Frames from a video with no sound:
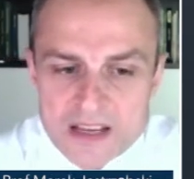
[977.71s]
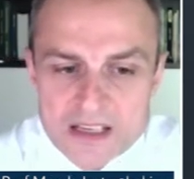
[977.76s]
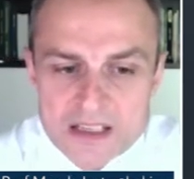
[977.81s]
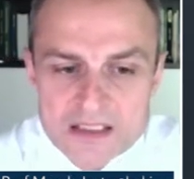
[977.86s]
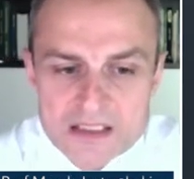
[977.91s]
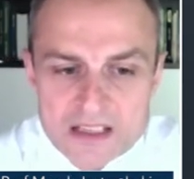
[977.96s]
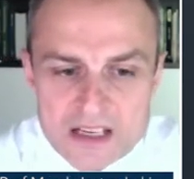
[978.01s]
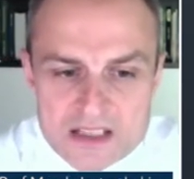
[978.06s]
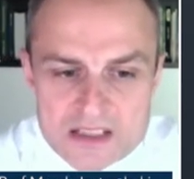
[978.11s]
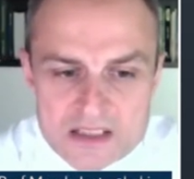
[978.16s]
And
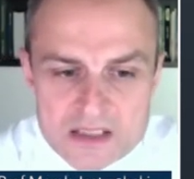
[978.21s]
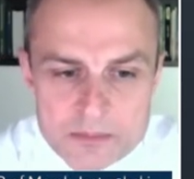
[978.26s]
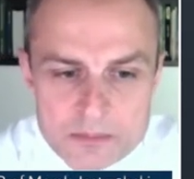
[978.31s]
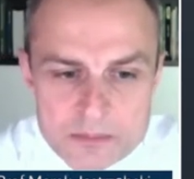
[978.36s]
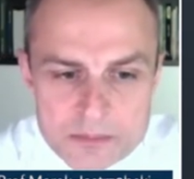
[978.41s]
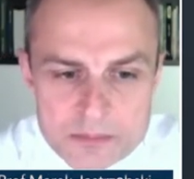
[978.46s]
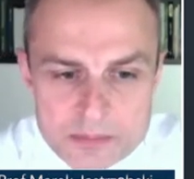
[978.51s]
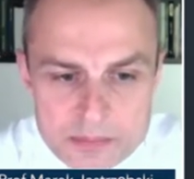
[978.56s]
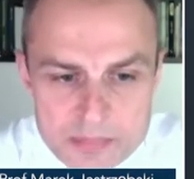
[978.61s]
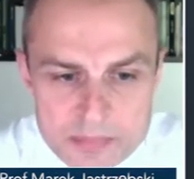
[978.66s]
that's the
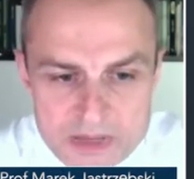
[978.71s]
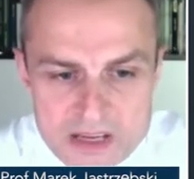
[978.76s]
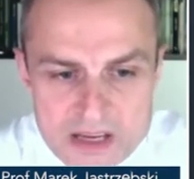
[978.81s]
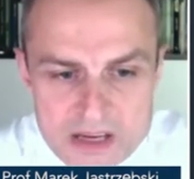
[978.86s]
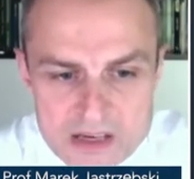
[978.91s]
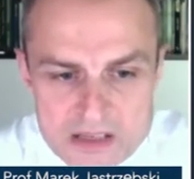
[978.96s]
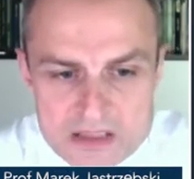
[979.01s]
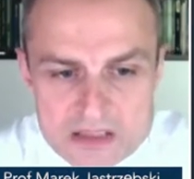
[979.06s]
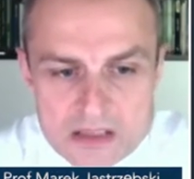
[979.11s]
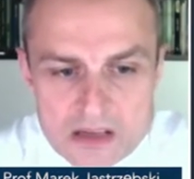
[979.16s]

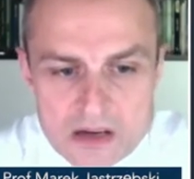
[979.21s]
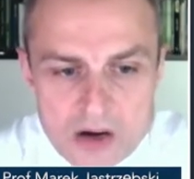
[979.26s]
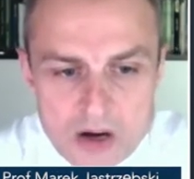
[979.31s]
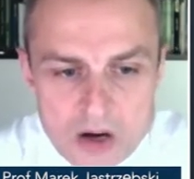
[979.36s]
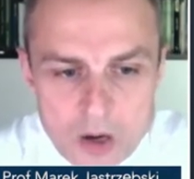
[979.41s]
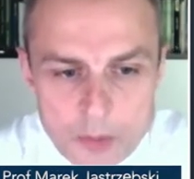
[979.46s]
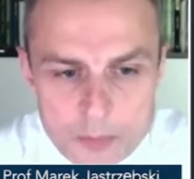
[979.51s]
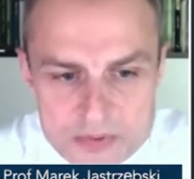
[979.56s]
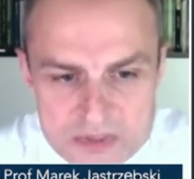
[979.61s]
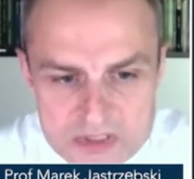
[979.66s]
biggest
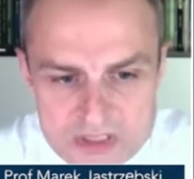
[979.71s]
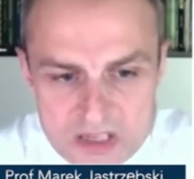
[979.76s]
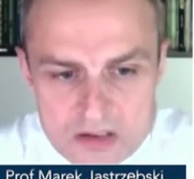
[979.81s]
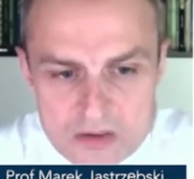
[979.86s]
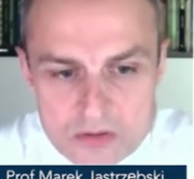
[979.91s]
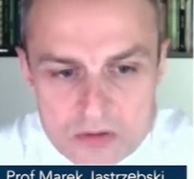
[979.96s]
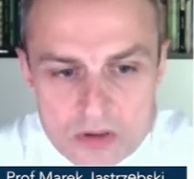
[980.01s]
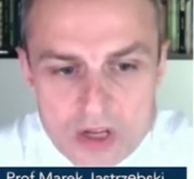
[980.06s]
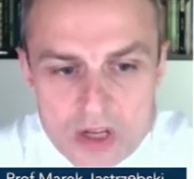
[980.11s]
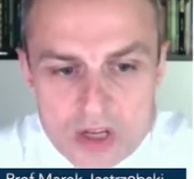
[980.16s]

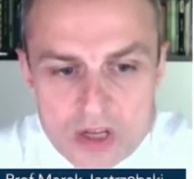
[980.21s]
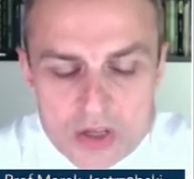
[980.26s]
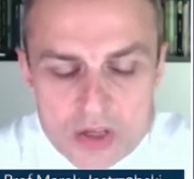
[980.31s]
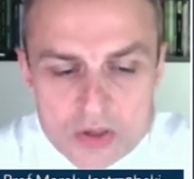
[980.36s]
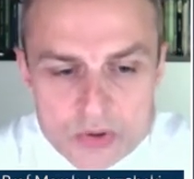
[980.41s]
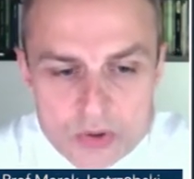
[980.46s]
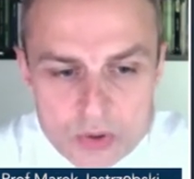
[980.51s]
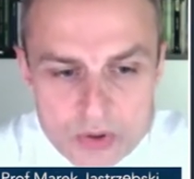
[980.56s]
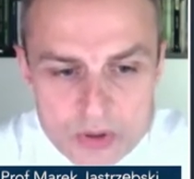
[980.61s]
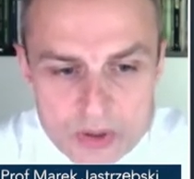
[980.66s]
obstacle
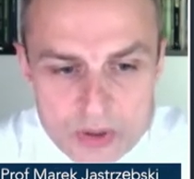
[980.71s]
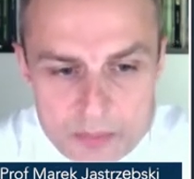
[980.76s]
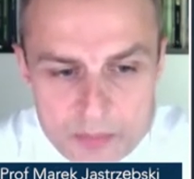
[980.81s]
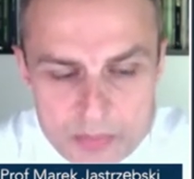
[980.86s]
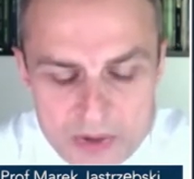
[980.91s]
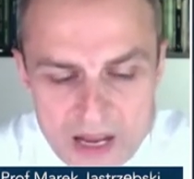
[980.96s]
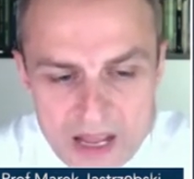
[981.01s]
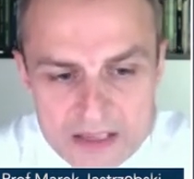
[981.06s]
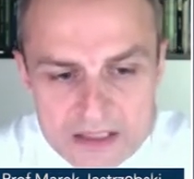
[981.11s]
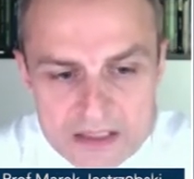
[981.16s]
to
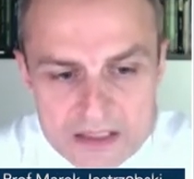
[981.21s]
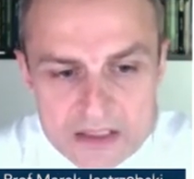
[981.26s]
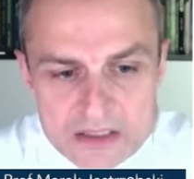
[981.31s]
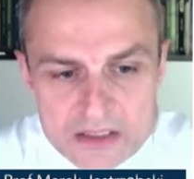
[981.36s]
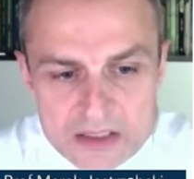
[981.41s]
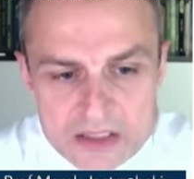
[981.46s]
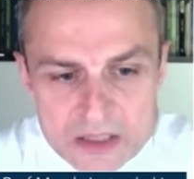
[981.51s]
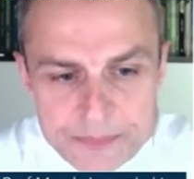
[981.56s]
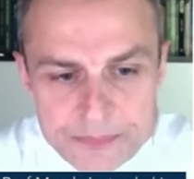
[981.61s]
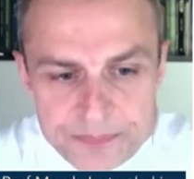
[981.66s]
implant
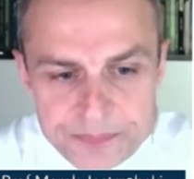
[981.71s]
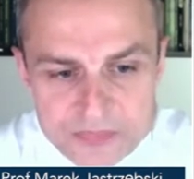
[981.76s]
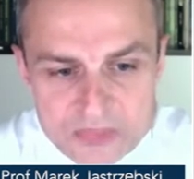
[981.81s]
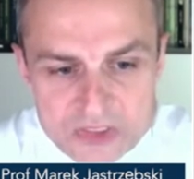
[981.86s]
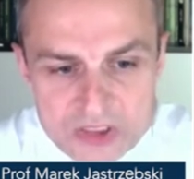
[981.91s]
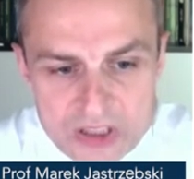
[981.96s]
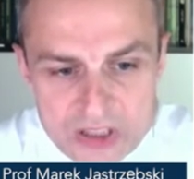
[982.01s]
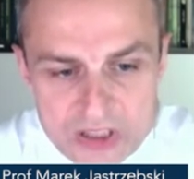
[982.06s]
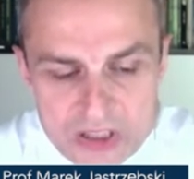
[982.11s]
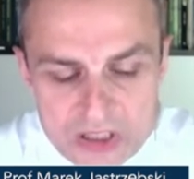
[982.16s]
the,
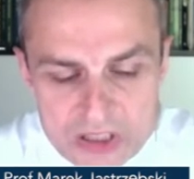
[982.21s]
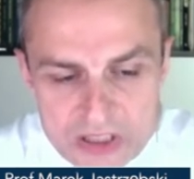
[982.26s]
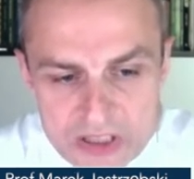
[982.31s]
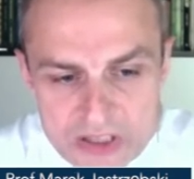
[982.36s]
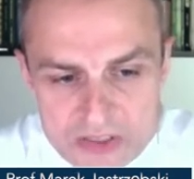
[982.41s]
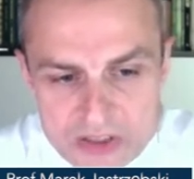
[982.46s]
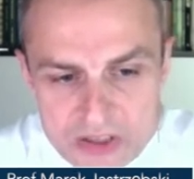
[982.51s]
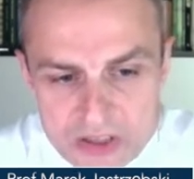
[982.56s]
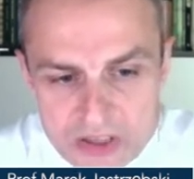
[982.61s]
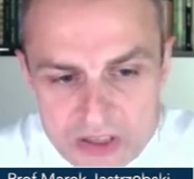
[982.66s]
the
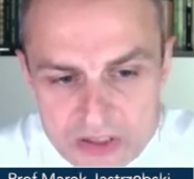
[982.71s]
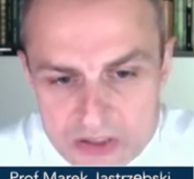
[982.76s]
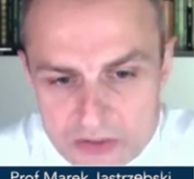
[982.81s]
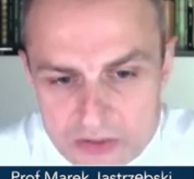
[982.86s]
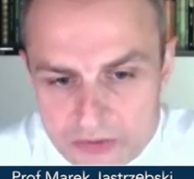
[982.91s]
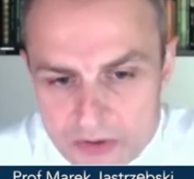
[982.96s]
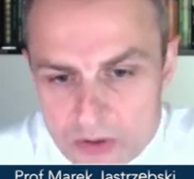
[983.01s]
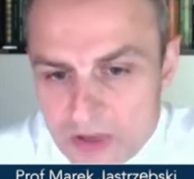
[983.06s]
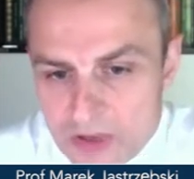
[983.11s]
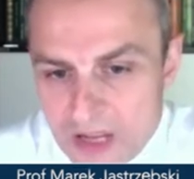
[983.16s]
lead
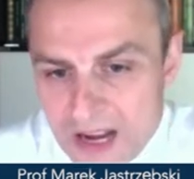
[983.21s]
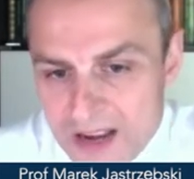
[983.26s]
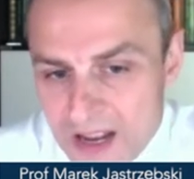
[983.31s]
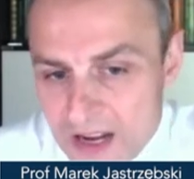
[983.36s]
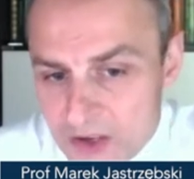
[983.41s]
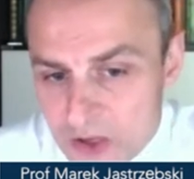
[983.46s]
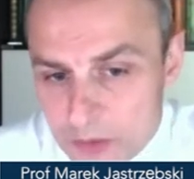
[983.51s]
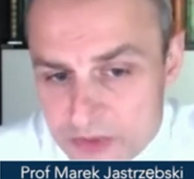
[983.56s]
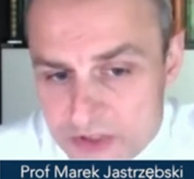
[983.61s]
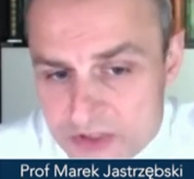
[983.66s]
in difficult
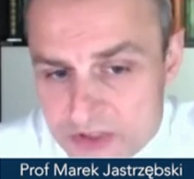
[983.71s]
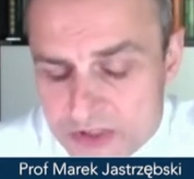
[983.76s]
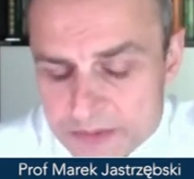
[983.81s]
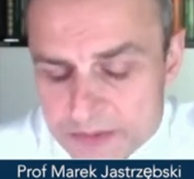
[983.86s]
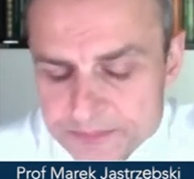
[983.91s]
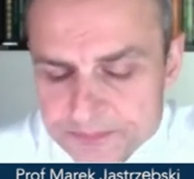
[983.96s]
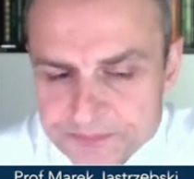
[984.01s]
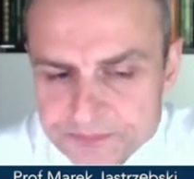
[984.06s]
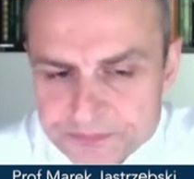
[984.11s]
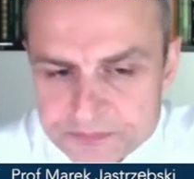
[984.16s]

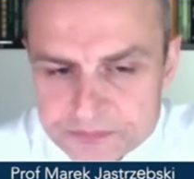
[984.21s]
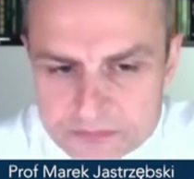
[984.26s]
anatomies